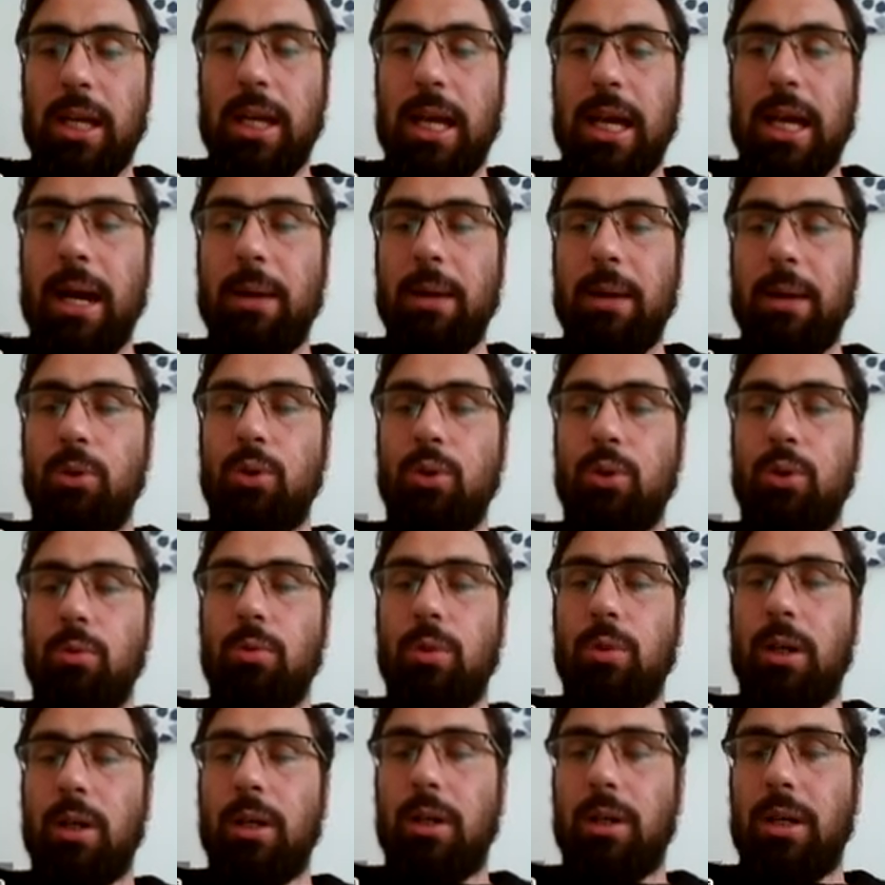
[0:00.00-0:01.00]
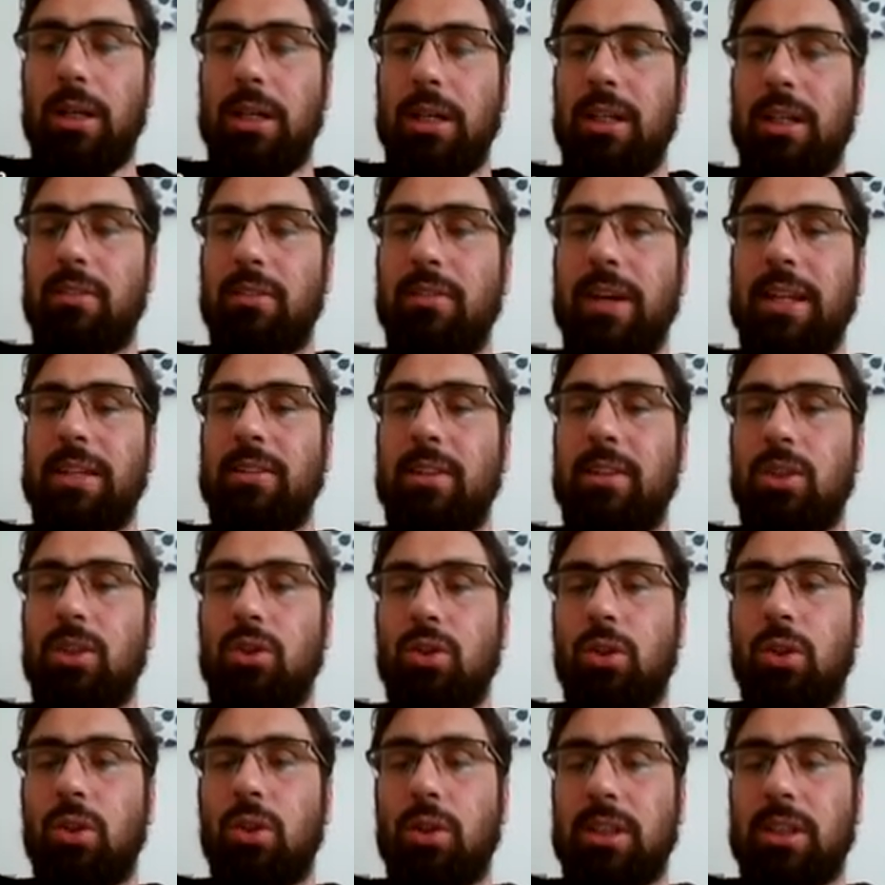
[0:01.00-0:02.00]
And we do an advantage
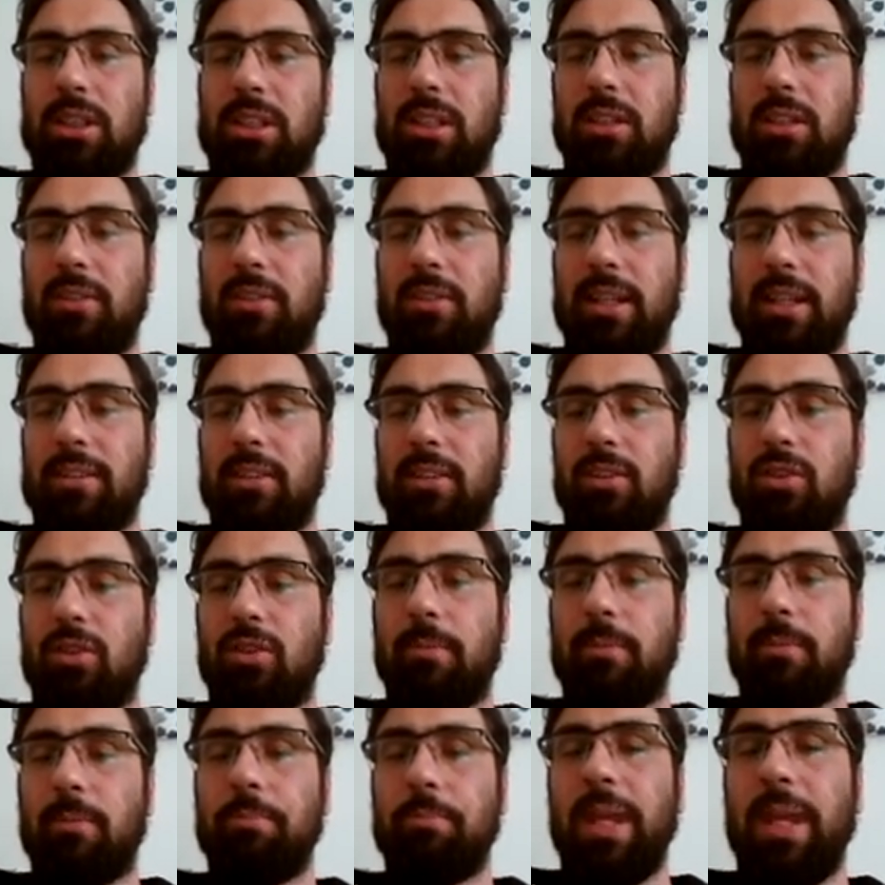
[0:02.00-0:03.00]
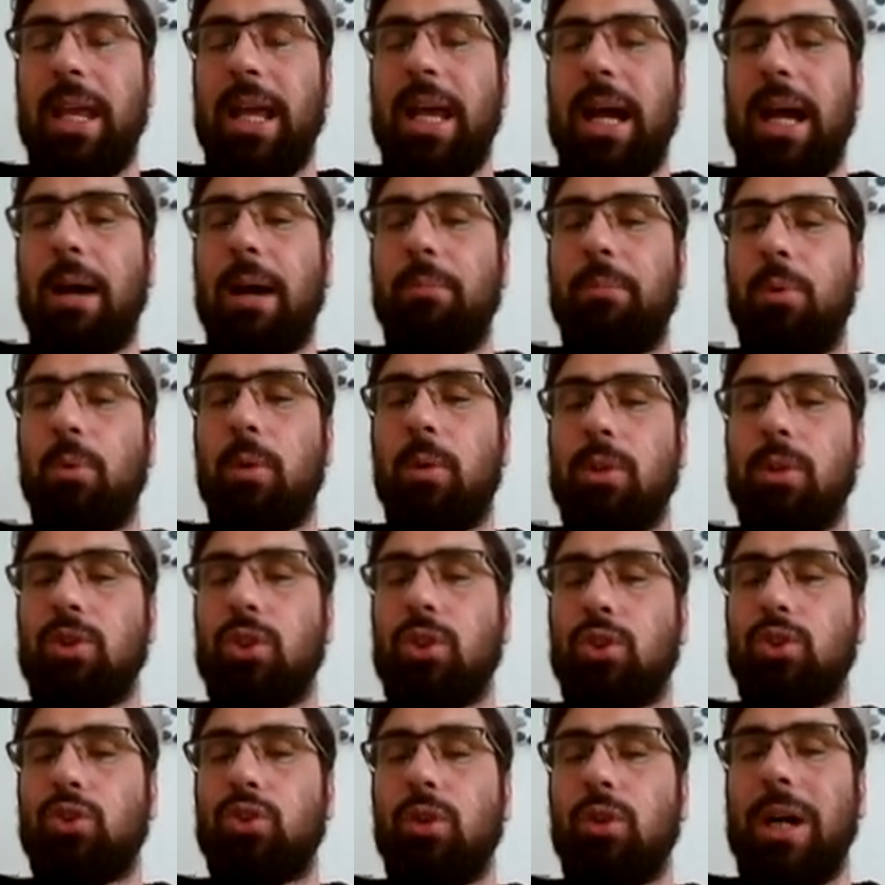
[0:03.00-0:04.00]
or a disadvantage. And we want to
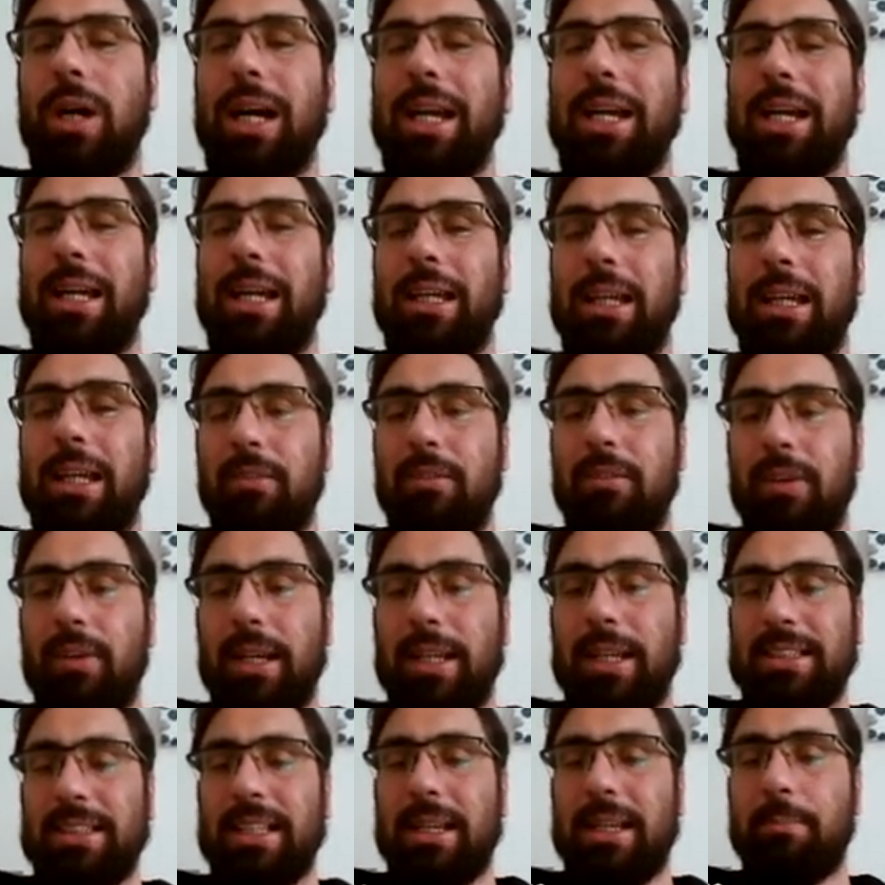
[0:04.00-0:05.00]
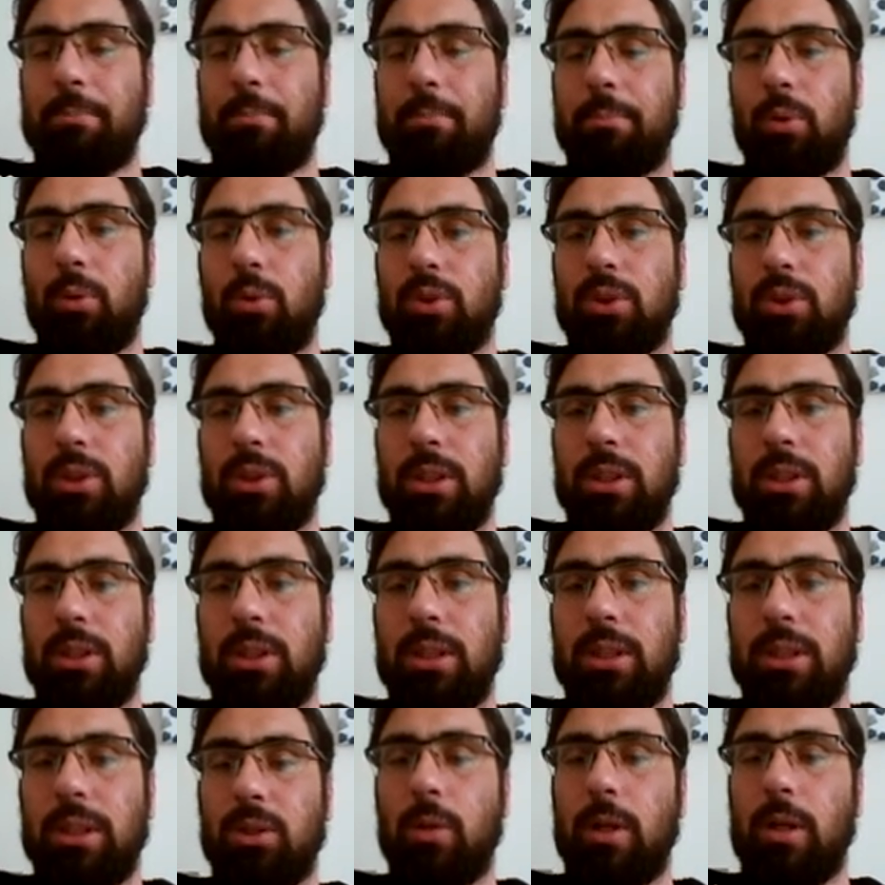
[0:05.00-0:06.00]
try and give examples
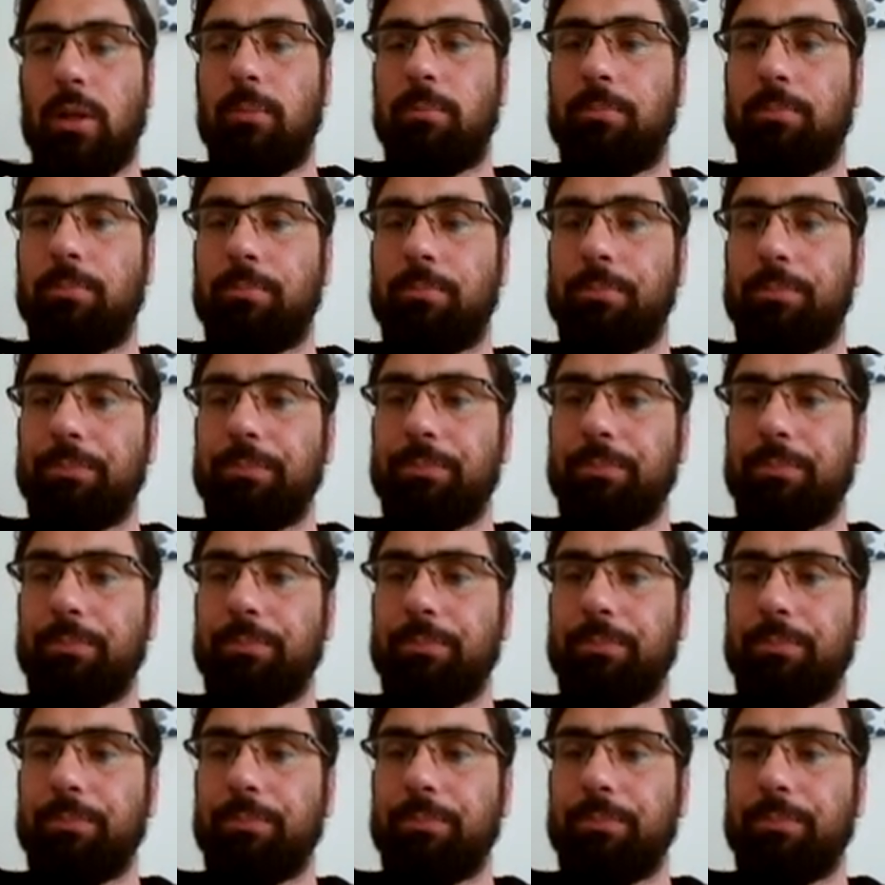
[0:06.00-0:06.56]
as well.